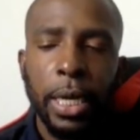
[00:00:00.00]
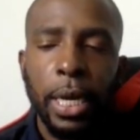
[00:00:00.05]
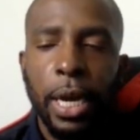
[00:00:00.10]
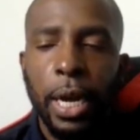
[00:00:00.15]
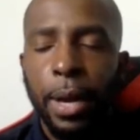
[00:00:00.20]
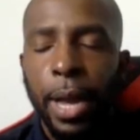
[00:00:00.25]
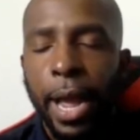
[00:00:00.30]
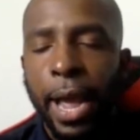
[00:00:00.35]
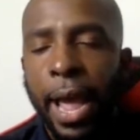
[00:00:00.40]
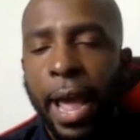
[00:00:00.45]

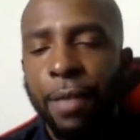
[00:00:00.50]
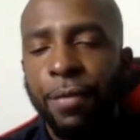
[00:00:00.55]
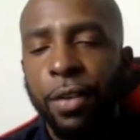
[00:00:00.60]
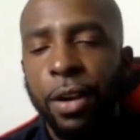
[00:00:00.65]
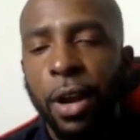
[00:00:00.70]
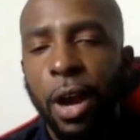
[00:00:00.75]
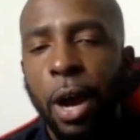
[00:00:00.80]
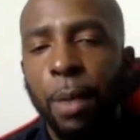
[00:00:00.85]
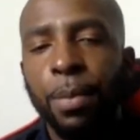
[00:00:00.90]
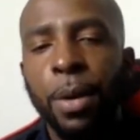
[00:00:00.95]
I have
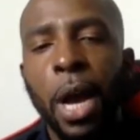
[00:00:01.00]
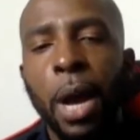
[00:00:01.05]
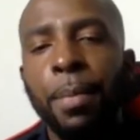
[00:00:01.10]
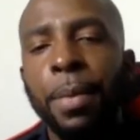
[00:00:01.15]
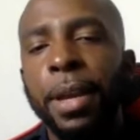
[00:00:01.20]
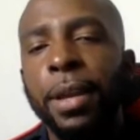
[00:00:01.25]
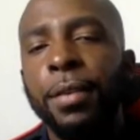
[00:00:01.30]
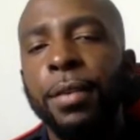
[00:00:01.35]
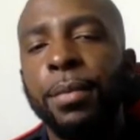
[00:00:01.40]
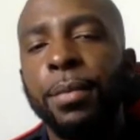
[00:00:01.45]
an
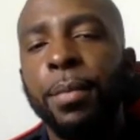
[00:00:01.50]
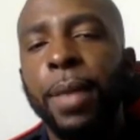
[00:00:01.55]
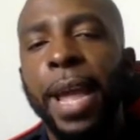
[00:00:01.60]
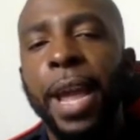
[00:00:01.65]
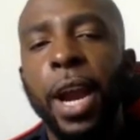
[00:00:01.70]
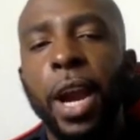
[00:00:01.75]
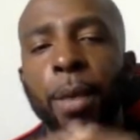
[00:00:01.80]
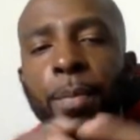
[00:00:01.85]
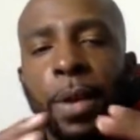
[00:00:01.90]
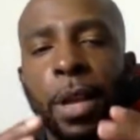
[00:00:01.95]
upcoming
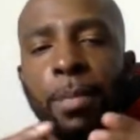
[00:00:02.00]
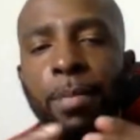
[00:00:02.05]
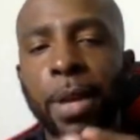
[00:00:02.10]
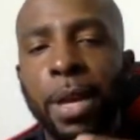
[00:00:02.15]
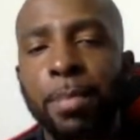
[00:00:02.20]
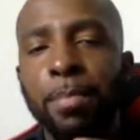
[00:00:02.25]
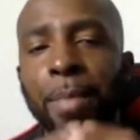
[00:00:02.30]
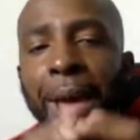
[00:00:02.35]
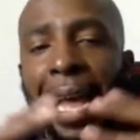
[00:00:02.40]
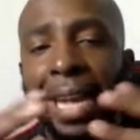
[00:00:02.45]

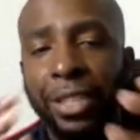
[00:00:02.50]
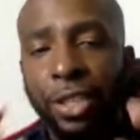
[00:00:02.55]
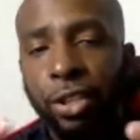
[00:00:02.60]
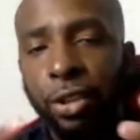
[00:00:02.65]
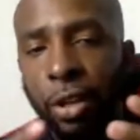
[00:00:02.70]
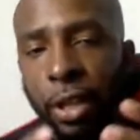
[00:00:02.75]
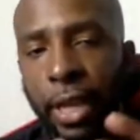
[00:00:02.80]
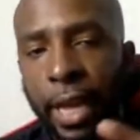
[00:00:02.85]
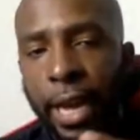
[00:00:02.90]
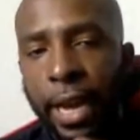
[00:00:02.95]
Airbnb
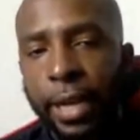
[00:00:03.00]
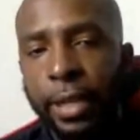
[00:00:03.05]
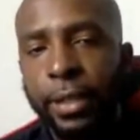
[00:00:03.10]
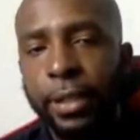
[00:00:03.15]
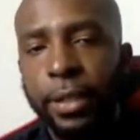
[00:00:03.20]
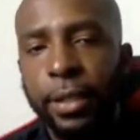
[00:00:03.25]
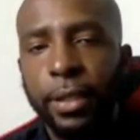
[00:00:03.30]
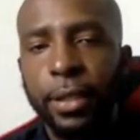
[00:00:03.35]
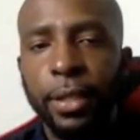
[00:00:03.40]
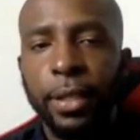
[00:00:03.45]

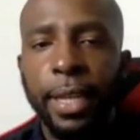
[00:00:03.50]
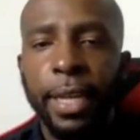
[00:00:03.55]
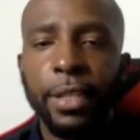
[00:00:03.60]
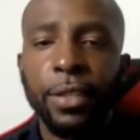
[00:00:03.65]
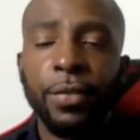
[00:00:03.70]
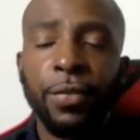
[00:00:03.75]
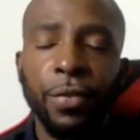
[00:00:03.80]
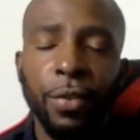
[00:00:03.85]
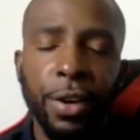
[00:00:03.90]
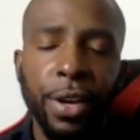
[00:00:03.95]
masterclass
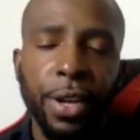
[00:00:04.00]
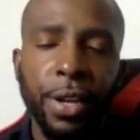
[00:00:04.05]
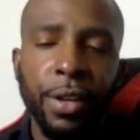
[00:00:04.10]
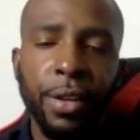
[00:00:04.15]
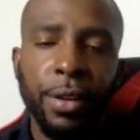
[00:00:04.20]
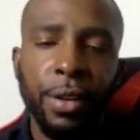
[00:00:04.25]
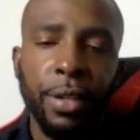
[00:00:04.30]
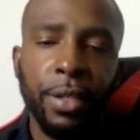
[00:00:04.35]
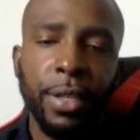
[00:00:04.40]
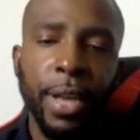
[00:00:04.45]
that's
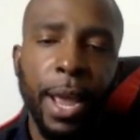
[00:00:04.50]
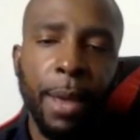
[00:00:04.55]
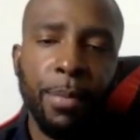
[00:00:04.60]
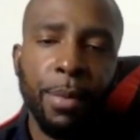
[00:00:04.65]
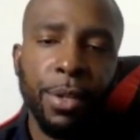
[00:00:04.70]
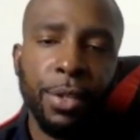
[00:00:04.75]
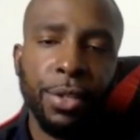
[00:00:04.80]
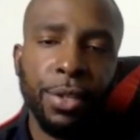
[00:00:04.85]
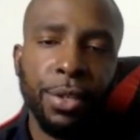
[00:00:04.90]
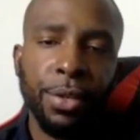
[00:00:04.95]
free. You can
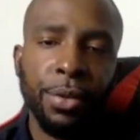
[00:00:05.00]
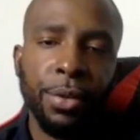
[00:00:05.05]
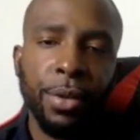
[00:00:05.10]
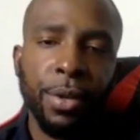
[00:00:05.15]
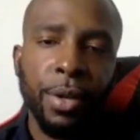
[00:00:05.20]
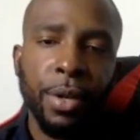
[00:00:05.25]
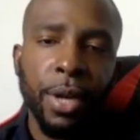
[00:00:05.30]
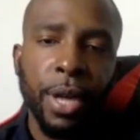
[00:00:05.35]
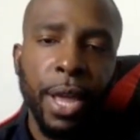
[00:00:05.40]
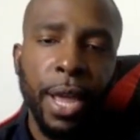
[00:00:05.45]
tap into,
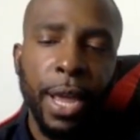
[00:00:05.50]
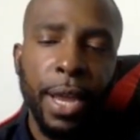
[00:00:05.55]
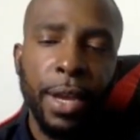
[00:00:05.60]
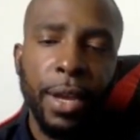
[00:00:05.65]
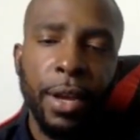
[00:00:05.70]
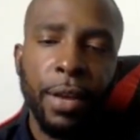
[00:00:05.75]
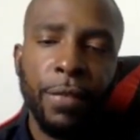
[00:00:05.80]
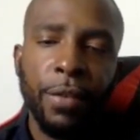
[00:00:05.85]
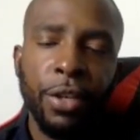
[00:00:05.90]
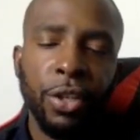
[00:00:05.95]
and
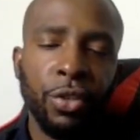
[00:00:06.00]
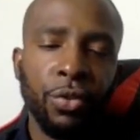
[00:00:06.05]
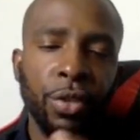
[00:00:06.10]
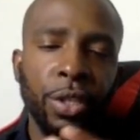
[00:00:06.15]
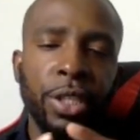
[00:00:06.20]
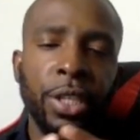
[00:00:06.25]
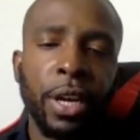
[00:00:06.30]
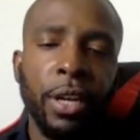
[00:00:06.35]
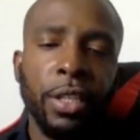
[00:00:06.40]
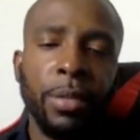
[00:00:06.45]
if you just
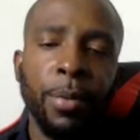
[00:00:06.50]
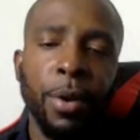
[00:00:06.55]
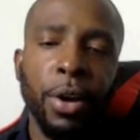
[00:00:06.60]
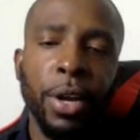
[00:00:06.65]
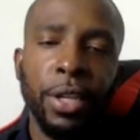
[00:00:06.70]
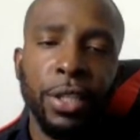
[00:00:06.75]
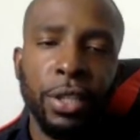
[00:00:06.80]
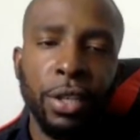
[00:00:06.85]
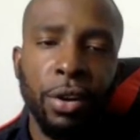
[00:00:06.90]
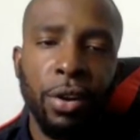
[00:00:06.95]
reach out to me
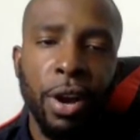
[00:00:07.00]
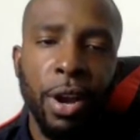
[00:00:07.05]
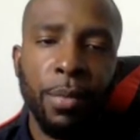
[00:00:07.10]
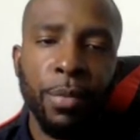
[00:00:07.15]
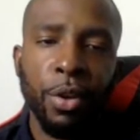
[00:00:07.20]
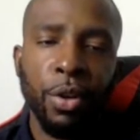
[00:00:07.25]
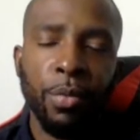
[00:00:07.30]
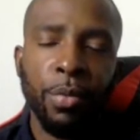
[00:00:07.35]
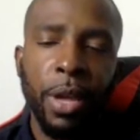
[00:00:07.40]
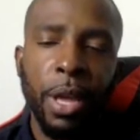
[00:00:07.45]
on
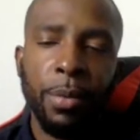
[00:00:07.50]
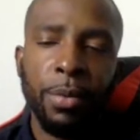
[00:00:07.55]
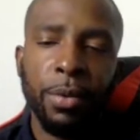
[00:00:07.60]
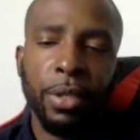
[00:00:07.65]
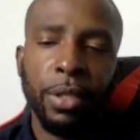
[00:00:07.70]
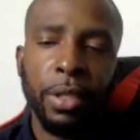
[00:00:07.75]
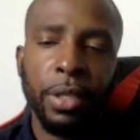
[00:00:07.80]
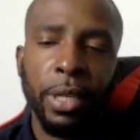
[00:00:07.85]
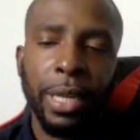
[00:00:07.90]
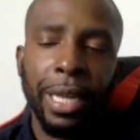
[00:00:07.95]
Instagram, you'll be able
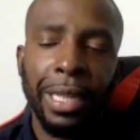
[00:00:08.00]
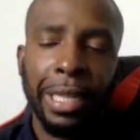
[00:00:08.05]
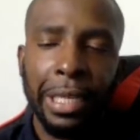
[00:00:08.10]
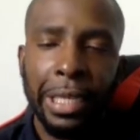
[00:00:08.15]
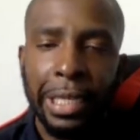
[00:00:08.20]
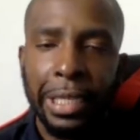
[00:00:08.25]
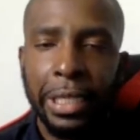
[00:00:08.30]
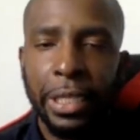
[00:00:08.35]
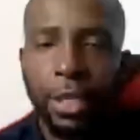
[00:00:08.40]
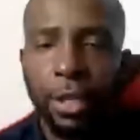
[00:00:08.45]
to get the
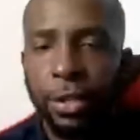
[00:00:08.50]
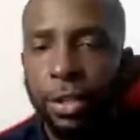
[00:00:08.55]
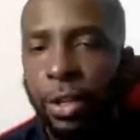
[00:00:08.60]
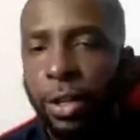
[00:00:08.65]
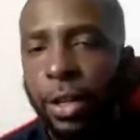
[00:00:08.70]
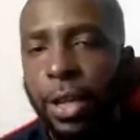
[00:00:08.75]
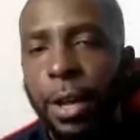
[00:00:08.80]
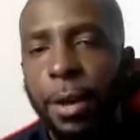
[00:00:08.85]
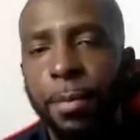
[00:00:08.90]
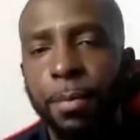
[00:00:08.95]
details
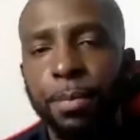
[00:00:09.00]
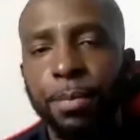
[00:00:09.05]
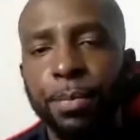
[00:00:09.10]
on that.